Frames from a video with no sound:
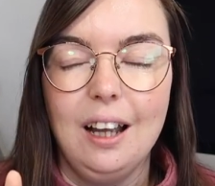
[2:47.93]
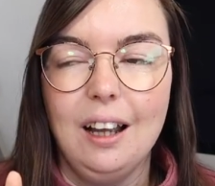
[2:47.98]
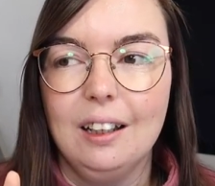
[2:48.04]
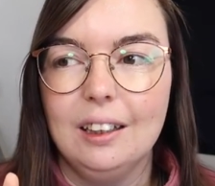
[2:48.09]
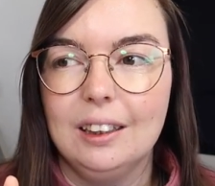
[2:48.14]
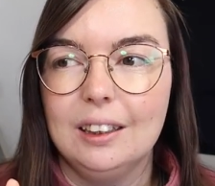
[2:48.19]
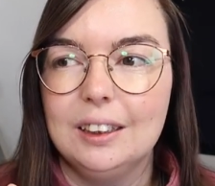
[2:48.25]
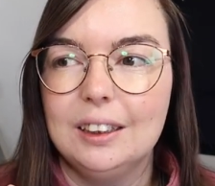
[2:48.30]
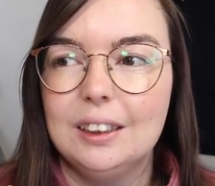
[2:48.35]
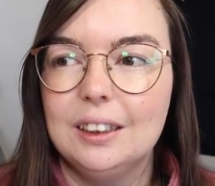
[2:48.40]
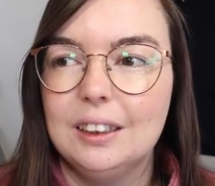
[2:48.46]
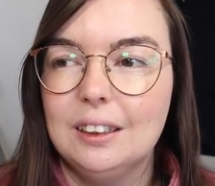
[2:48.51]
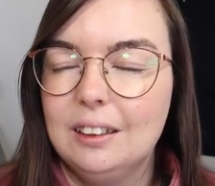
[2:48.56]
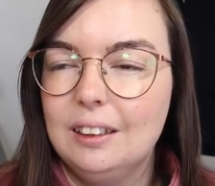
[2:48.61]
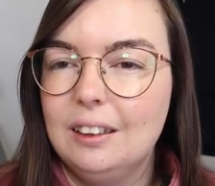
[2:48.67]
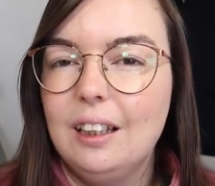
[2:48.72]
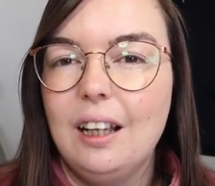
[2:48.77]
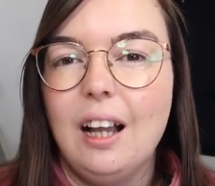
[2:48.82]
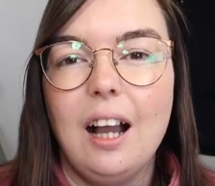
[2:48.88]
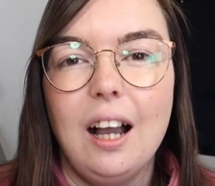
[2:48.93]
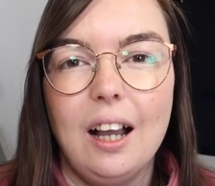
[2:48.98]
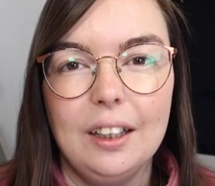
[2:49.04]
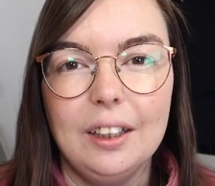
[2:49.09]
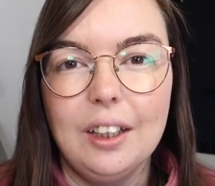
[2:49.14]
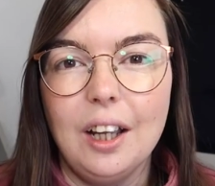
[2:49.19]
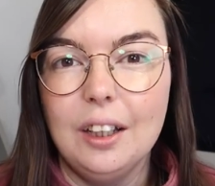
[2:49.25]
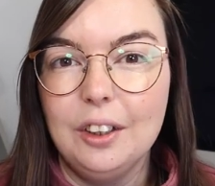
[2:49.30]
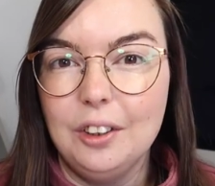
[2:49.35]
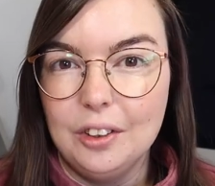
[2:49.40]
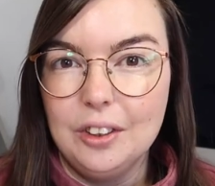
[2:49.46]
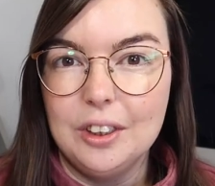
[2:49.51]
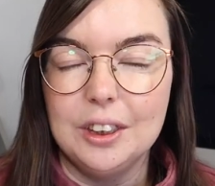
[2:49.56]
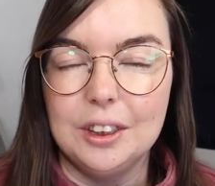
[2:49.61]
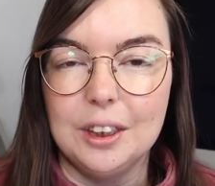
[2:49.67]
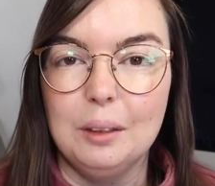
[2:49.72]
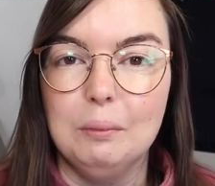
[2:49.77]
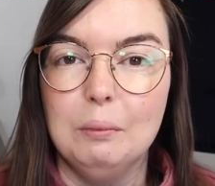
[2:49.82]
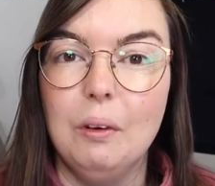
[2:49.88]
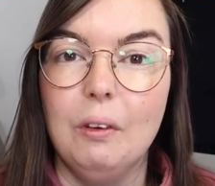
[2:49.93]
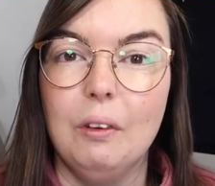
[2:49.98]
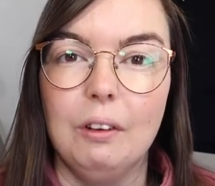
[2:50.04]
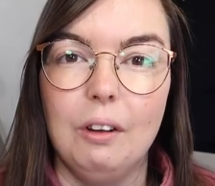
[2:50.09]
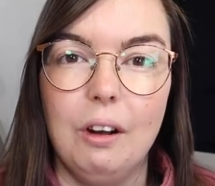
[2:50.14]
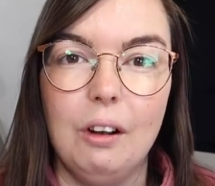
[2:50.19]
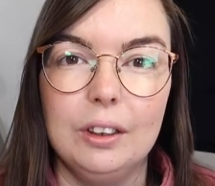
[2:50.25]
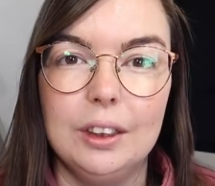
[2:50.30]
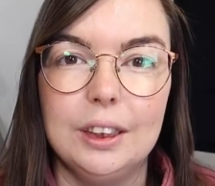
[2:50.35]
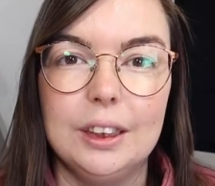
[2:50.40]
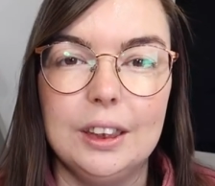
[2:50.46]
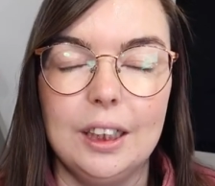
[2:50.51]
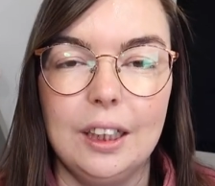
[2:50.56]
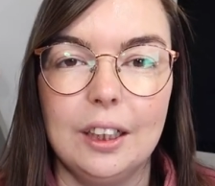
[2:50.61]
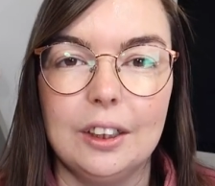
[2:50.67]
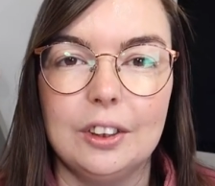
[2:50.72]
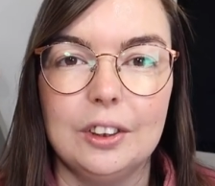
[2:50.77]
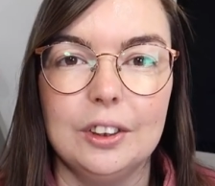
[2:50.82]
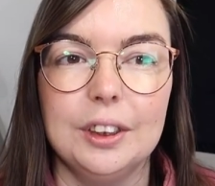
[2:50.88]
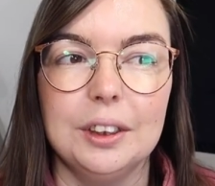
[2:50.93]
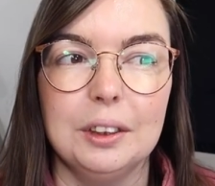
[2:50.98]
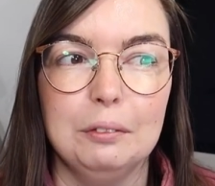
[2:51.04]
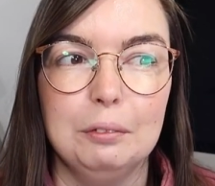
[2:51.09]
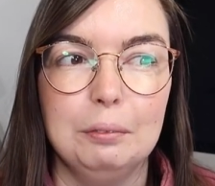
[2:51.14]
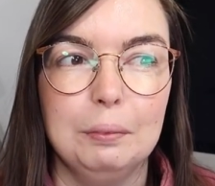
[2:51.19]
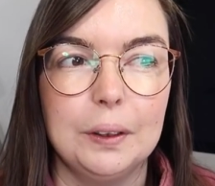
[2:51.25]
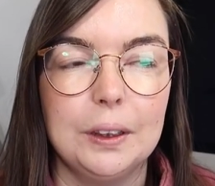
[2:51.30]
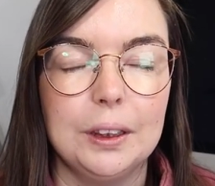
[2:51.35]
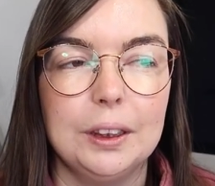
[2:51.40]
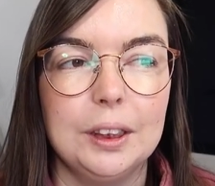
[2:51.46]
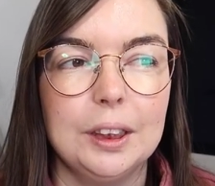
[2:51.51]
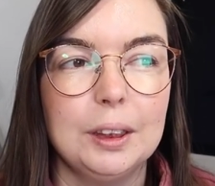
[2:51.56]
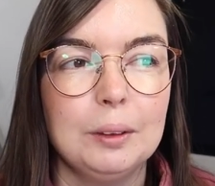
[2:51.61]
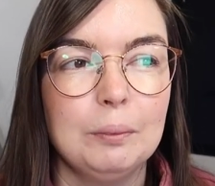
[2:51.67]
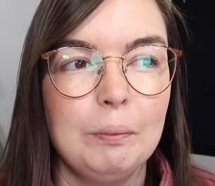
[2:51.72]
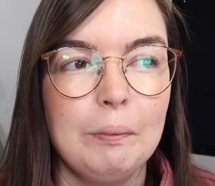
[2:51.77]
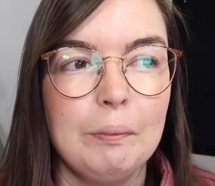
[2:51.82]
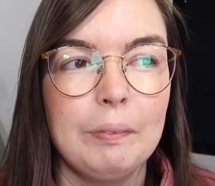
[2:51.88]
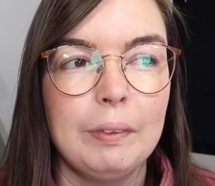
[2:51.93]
And I, I could have done more, honestly I could have, because